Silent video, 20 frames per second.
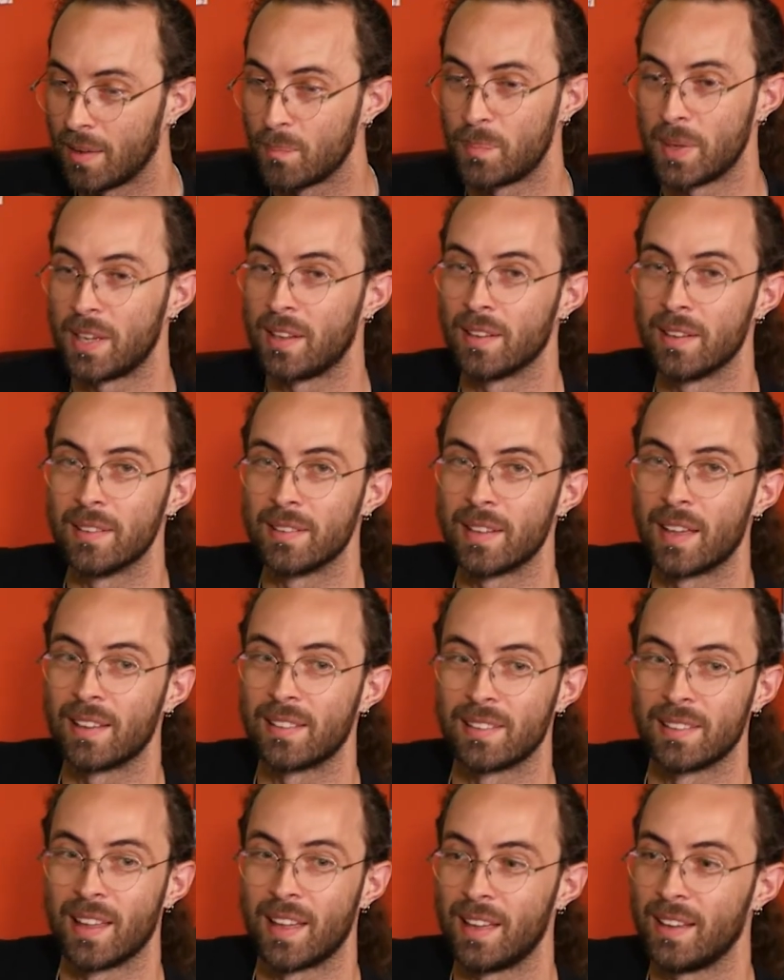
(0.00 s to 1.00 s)
because
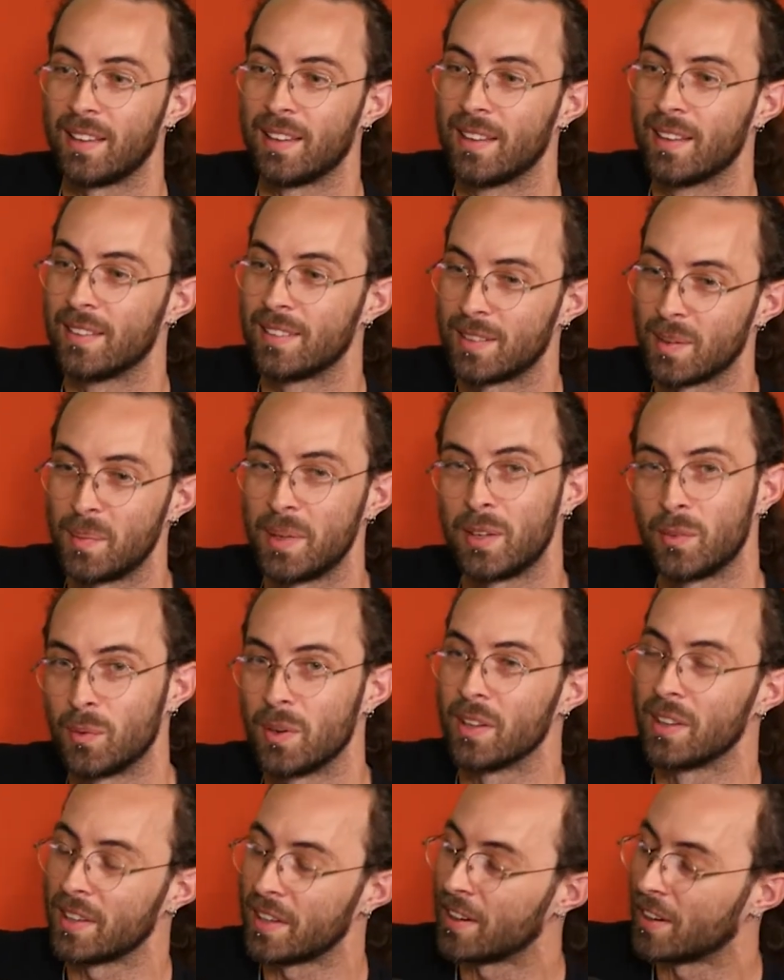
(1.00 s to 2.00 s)
that's like somebody could
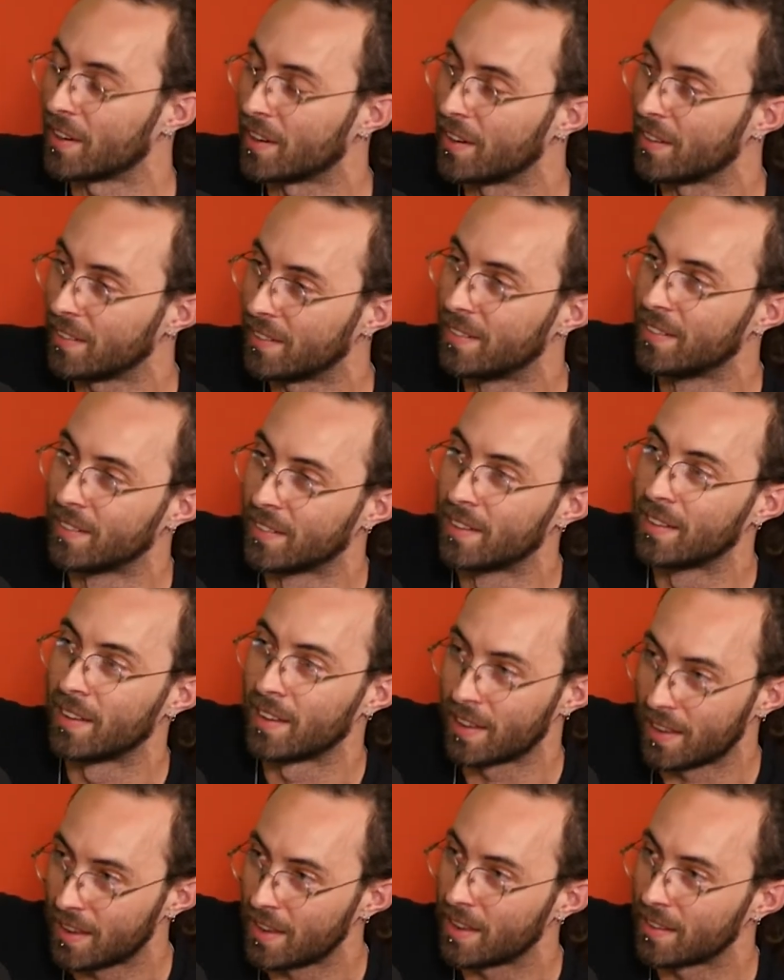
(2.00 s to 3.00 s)
really get hurt.
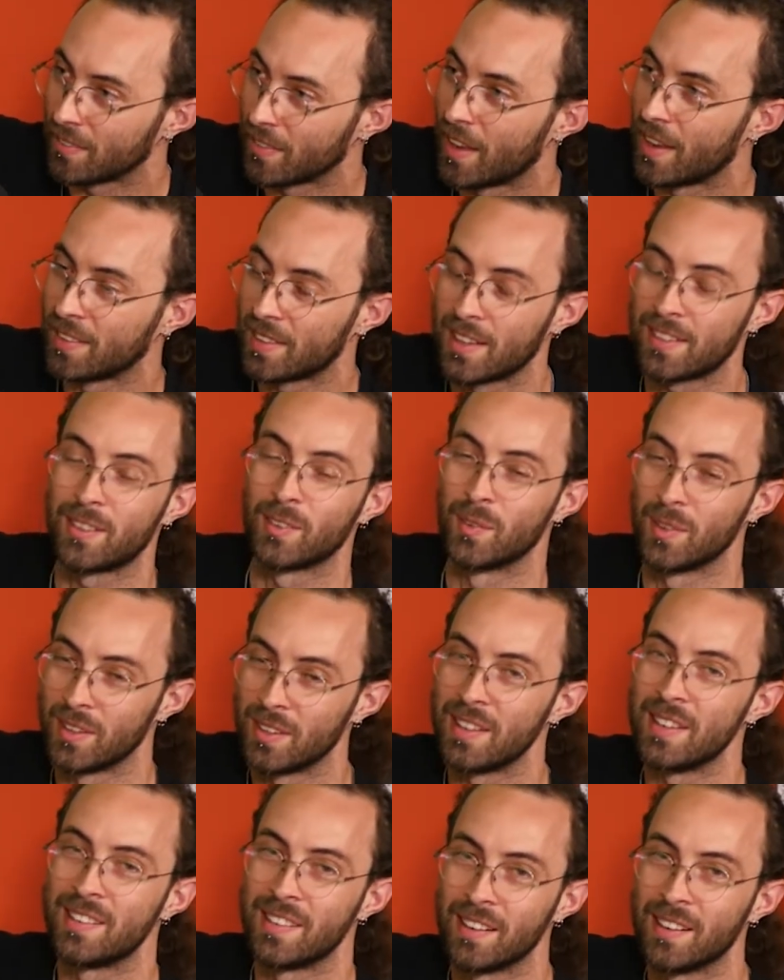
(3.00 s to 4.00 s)
Yeah, like that's a
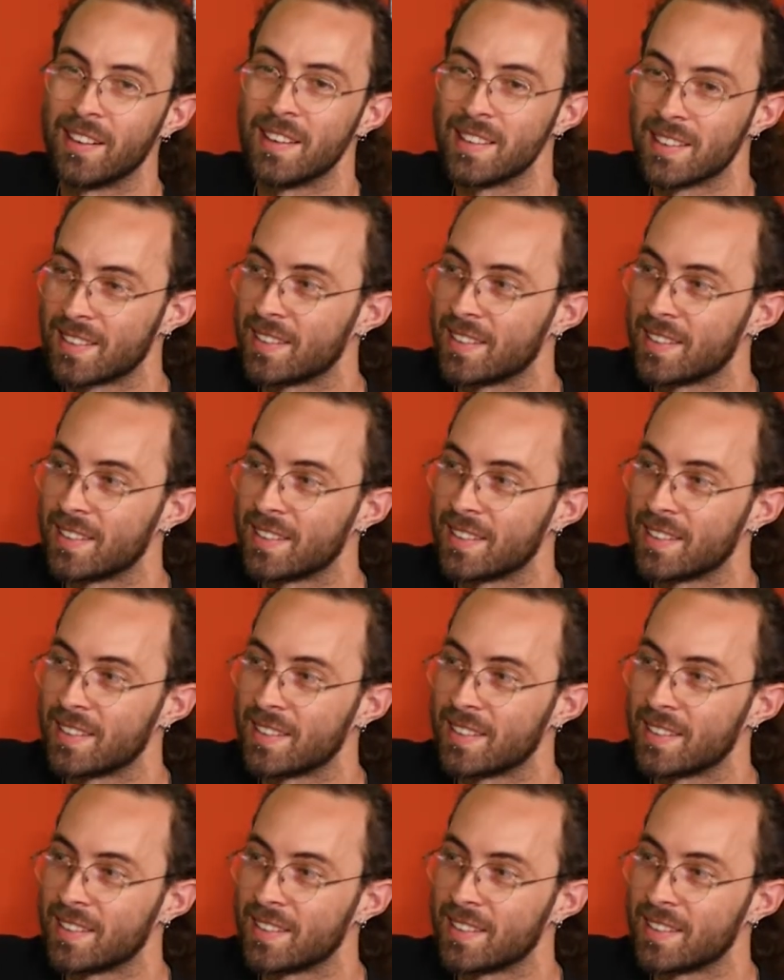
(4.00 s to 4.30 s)
really serious